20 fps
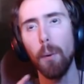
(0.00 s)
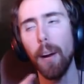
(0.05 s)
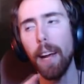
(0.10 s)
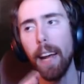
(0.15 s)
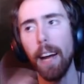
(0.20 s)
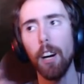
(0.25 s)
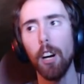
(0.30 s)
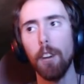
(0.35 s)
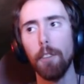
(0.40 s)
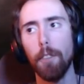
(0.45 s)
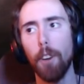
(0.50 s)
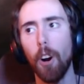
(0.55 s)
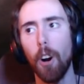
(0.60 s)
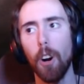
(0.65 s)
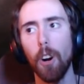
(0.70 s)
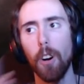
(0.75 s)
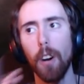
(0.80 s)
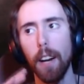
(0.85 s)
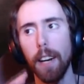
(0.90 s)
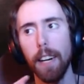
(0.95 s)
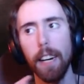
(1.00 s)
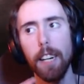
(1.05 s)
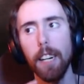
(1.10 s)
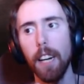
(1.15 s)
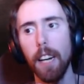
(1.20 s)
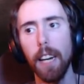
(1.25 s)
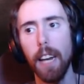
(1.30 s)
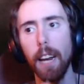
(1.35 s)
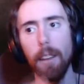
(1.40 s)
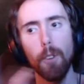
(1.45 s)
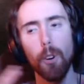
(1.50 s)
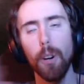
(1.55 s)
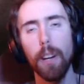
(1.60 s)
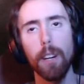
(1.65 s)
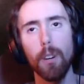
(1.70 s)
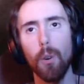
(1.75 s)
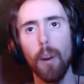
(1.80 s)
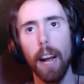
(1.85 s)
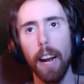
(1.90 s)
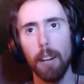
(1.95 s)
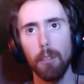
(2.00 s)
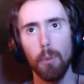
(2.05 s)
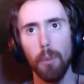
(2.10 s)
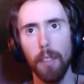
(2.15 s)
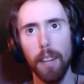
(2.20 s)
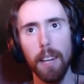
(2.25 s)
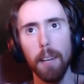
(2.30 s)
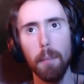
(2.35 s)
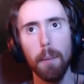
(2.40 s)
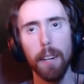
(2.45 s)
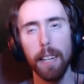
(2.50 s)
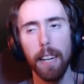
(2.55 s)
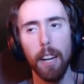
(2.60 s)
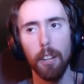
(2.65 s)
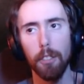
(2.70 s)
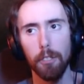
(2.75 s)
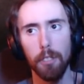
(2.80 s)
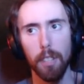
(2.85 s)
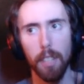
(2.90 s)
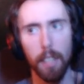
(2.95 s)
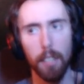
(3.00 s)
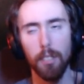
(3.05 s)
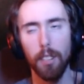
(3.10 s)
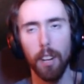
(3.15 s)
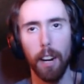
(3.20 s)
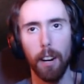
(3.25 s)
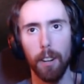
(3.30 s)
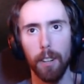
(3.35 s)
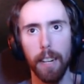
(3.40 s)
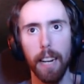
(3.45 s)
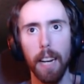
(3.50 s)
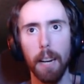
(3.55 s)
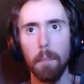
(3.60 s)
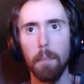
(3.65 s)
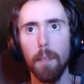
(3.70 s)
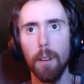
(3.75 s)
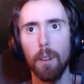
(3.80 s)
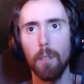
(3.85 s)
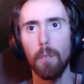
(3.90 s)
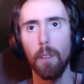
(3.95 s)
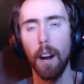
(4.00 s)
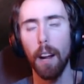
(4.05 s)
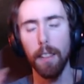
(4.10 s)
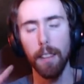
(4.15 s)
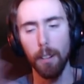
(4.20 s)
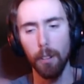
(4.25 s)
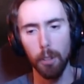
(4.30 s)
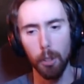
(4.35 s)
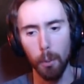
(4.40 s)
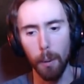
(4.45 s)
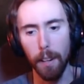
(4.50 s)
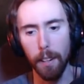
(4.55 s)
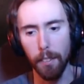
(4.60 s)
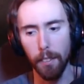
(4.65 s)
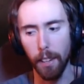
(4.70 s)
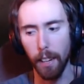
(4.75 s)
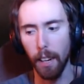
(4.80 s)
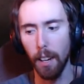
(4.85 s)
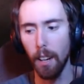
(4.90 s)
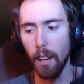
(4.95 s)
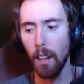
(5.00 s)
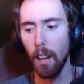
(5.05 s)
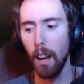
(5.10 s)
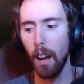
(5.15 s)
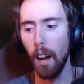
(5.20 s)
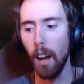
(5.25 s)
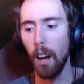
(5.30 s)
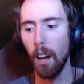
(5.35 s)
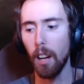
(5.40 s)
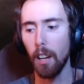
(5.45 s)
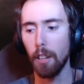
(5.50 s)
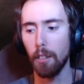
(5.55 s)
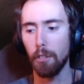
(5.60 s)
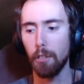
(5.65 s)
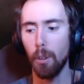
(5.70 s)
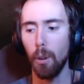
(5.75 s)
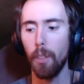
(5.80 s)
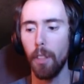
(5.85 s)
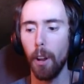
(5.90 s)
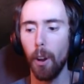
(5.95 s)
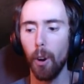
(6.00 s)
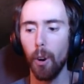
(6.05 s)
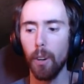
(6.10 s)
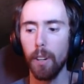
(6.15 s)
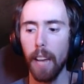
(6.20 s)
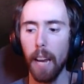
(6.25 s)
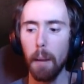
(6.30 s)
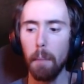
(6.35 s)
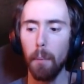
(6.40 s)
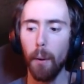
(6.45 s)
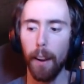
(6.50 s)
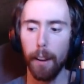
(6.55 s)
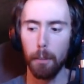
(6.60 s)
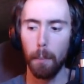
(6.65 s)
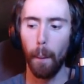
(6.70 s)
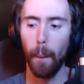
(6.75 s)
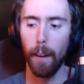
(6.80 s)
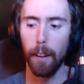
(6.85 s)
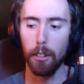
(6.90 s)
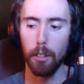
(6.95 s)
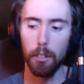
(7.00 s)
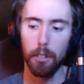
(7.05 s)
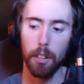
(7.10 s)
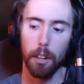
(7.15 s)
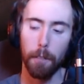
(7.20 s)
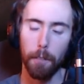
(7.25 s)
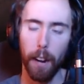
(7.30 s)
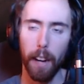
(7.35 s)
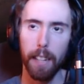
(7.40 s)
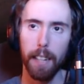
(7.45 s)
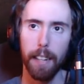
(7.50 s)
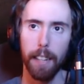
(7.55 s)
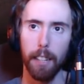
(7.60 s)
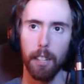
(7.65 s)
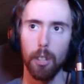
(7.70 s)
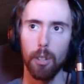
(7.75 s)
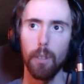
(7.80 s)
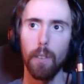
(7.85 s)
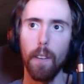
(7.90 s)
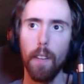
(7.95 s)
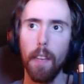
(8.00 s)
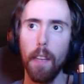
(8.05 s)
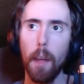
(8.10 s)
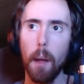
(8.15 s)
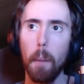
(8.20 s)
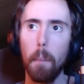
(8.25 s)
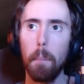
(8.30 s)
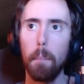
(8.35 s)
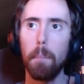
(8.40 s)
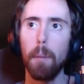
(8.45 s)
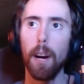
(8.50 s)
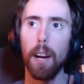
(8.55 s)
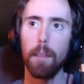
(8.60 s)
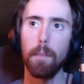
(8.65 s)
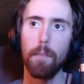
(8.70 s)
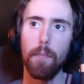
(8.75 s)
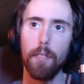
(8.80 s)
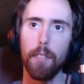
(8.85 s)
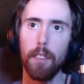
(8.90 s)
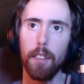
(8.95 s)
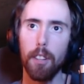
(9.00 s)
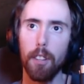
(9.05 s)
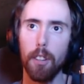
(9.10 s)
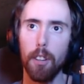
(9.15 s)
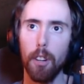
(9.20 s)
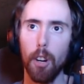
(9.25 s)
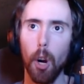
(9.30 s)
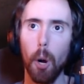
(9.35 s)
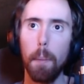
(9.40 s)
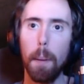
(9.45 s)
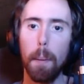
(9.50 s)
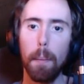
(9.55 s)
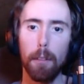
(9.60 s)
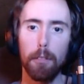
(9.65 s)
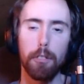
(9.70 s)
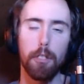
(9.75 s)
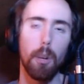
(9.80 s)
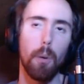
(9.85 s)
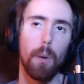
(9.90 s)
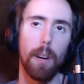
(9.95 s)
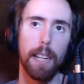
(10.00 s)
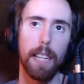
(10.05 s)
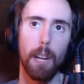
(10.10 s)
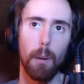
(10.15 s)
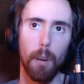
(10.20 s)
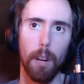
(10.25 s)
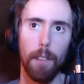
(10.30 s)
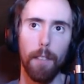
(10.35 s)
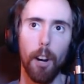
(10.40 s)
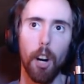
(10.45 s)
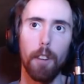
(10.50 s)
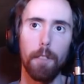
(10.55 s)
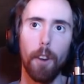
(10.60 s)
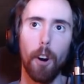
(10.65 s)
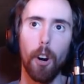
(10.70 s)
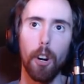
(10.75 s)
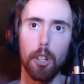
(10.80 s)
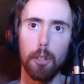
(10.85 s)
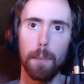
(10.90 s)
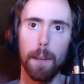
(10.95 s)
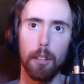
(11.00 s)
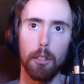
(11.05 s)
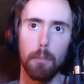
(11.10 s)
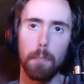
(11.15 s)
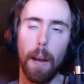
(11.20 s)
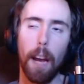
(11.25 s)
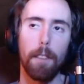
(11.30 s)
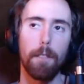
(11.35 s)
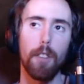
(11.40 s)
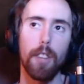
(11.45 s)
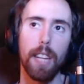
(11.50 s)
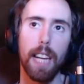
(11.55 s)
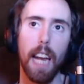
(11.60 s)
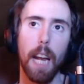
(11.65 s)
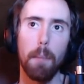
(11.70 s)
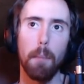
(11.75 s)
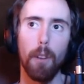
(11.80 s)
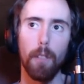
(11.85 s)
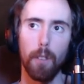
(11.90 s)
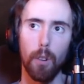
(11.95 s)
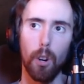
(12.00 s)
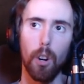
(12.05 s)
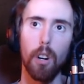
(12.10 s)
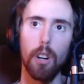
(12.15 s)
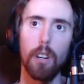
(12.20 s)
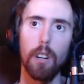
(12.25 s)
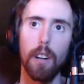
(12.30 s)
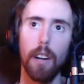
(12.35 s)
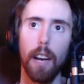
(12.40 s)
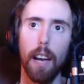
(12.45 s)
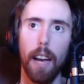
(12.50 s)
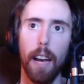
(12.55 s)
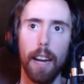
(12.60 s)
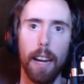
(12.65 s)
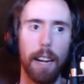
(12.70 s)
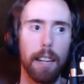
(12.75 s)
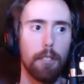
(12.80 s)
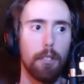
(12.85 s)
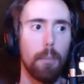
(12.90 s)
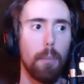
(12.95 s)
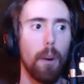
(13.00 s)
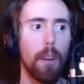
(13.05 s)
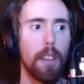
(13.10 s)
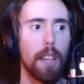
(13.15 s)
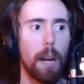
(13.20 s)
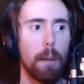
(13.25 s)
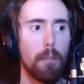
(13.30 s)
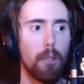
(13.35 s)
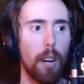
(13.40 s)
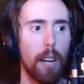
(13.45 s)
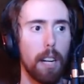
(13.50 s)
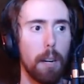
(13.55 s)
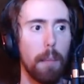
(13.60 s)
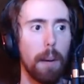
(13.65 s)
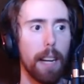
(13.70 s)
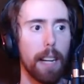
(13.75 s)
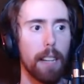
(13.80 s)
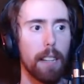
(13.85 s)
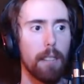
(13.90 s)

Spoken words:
LFR and they never interact with anybody else in the entire game, right? They don't do anything. So their gameplay experience isn't affecting you, but you know, people still want to get rid of LFRs because it's bad for the game overall. And that's the point that I'm trying to make.